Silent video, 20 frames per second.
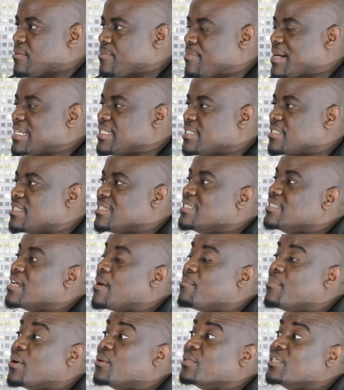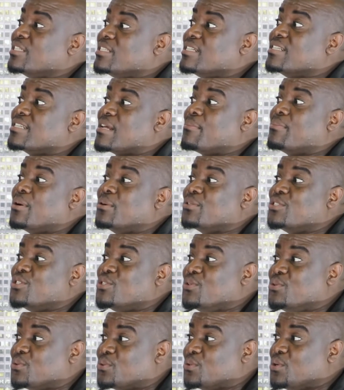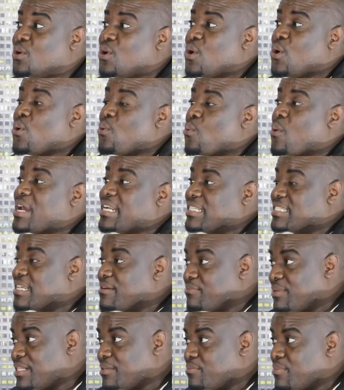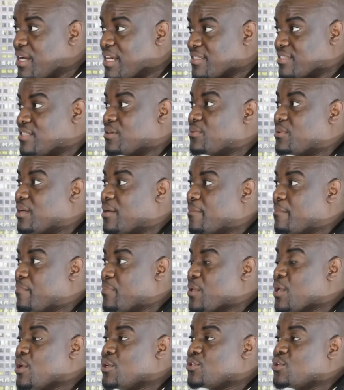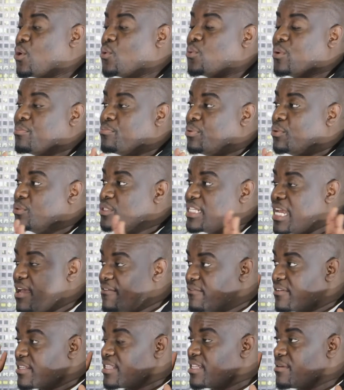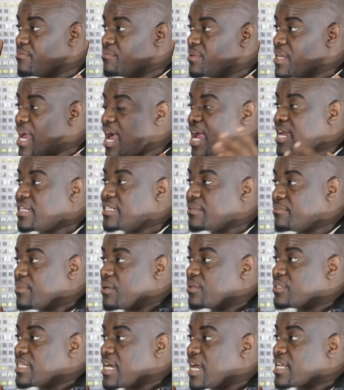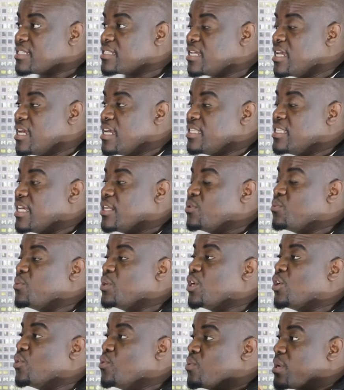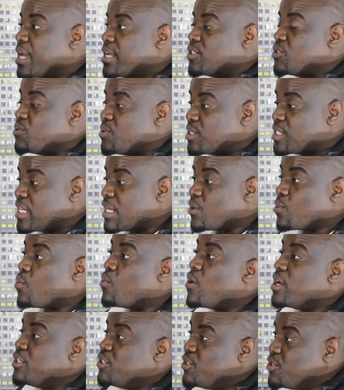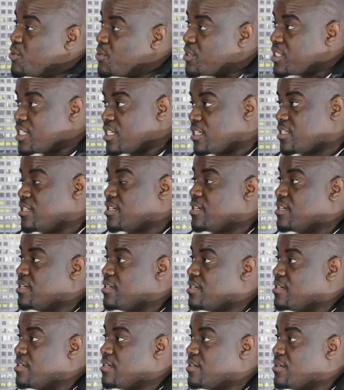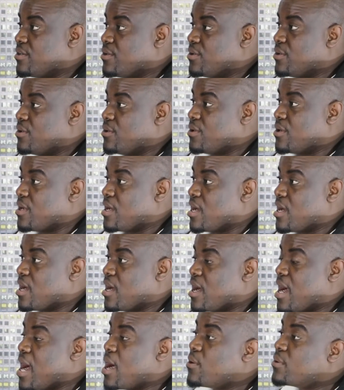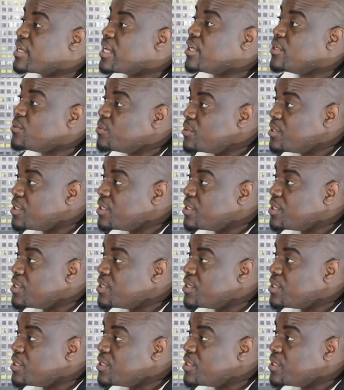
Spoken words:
But it is about you when somebody passed away. So we put everything behind about us. Then we look at you and say, what do you need? How can you?